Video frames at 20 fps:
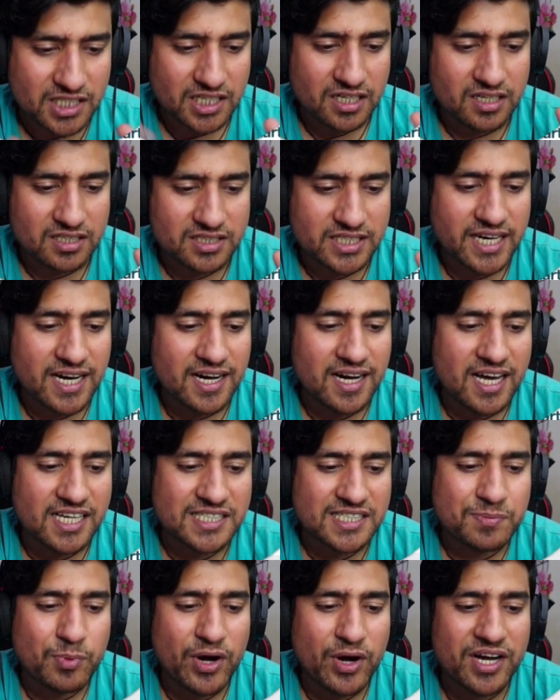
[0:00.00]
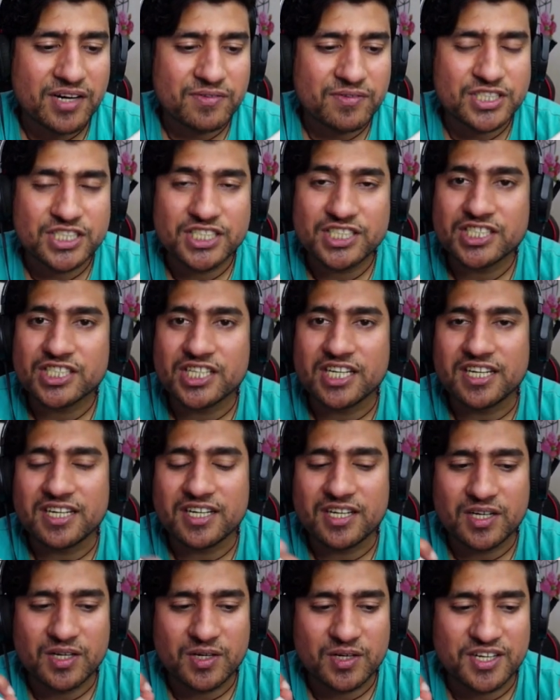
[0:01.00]
Second last point, which is
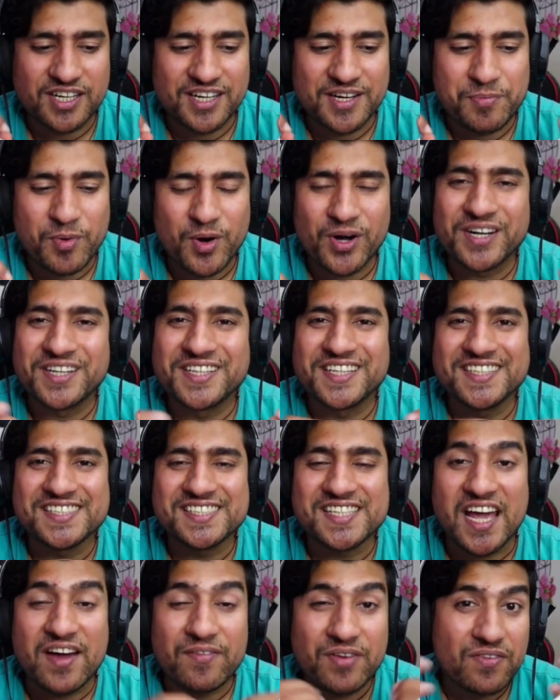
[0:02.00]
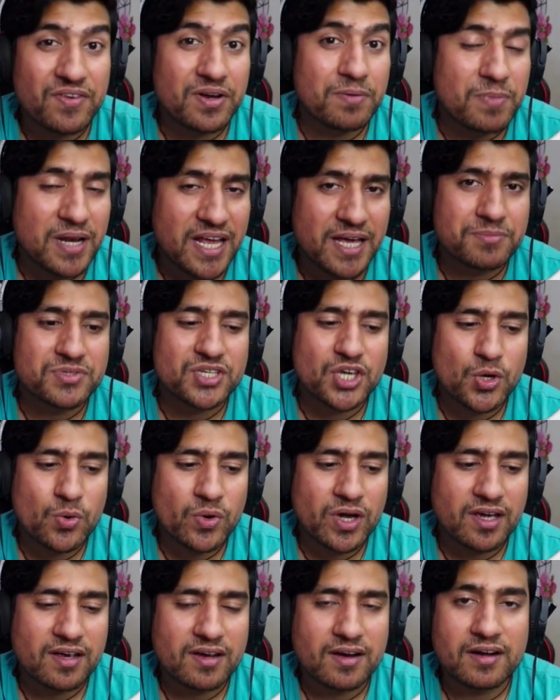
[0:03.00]
important, is everyone blames
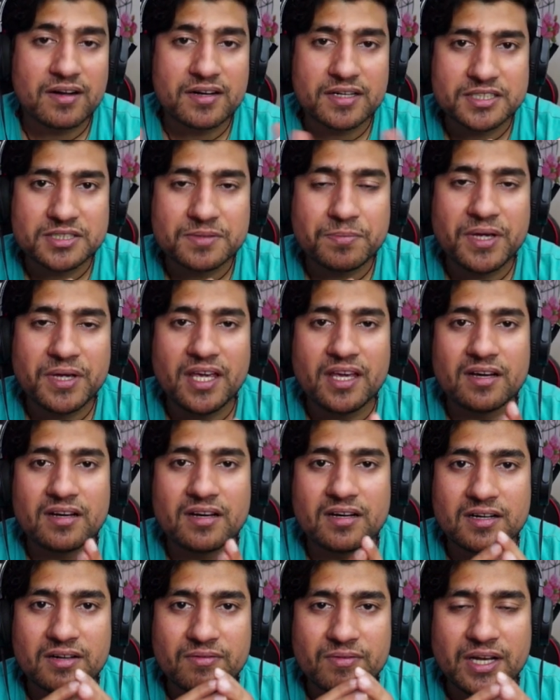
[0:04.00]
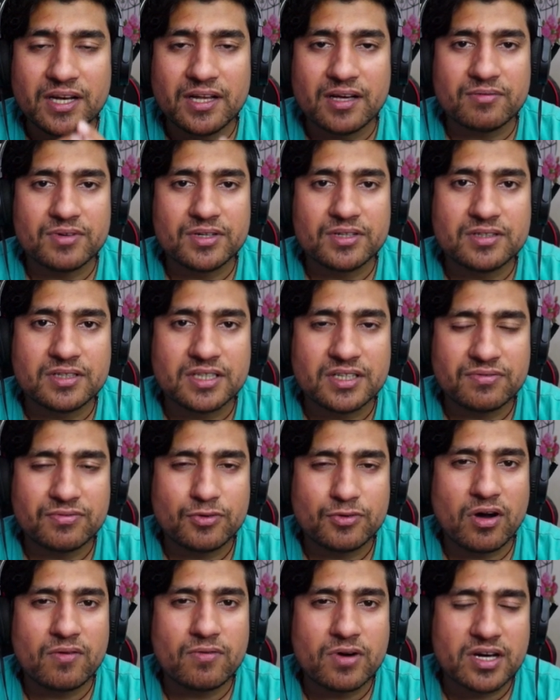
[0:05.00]
QA. And trust me, if
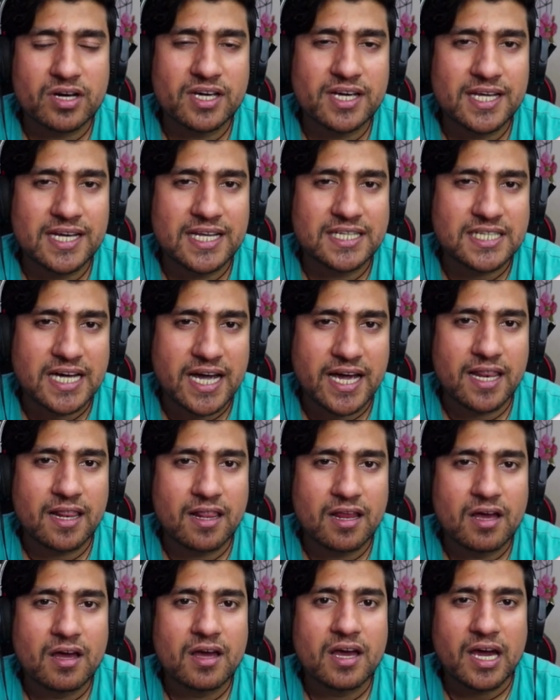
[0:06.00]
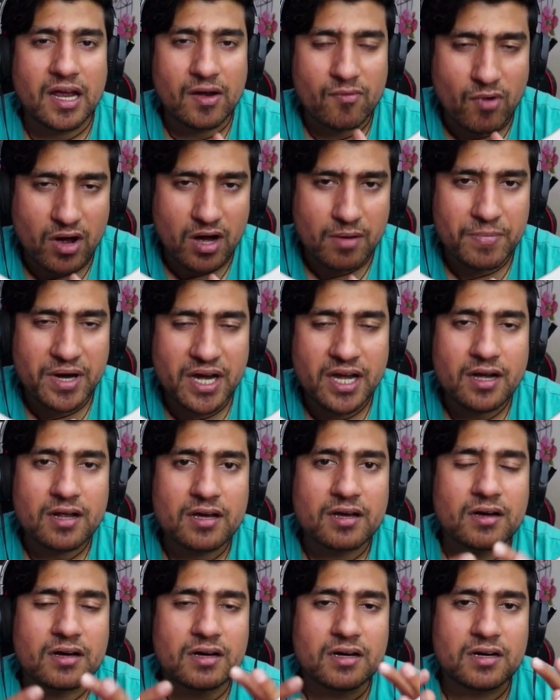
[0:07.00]
you are working in agile environment,
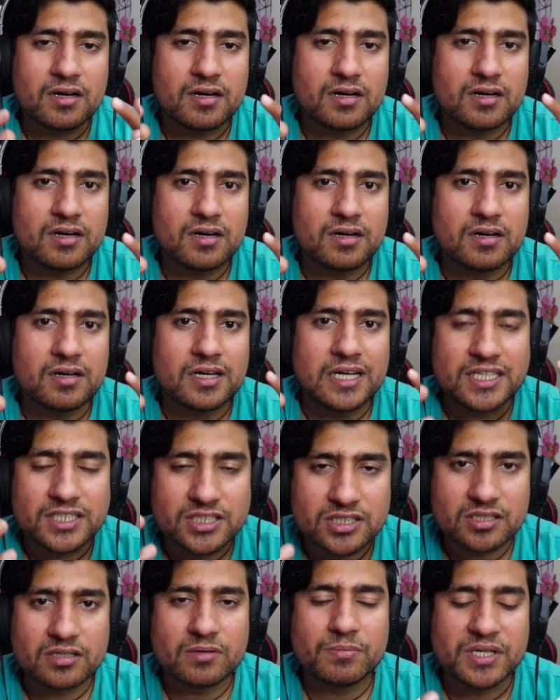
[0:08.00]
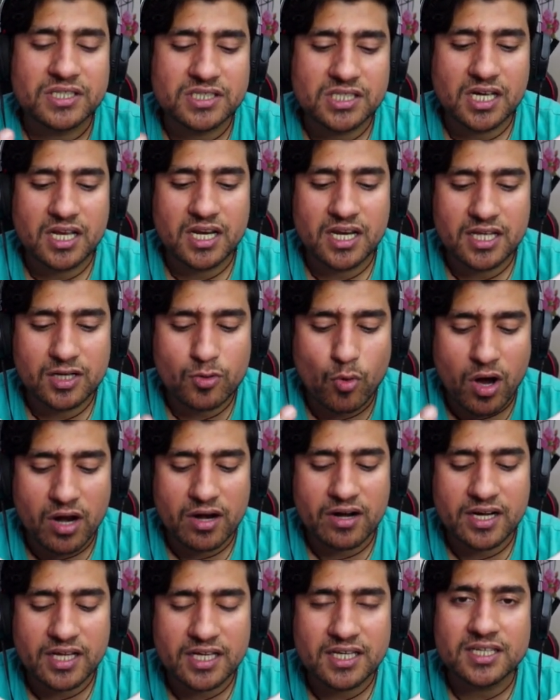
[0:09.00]

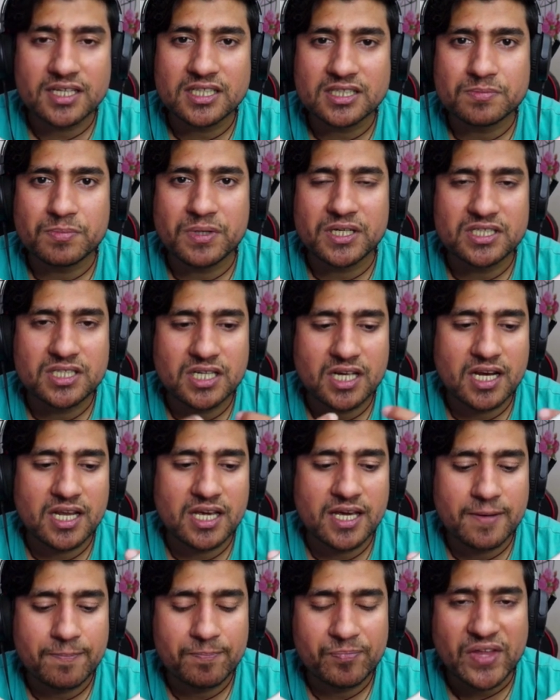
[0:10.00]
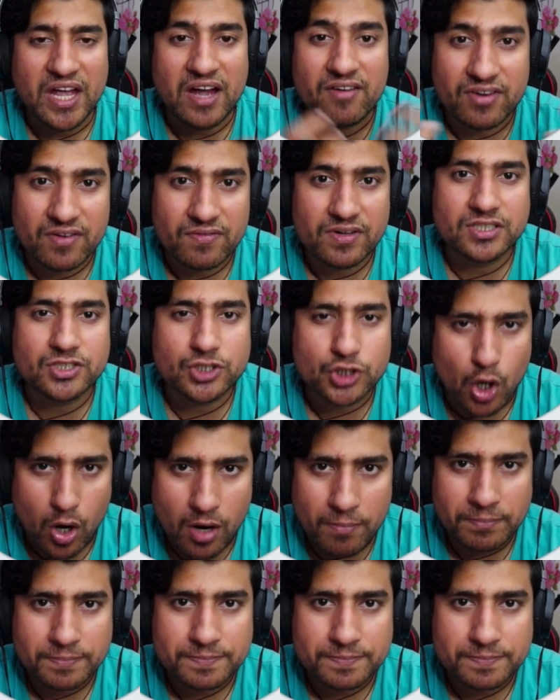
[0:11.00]
quality is basically everyone's job,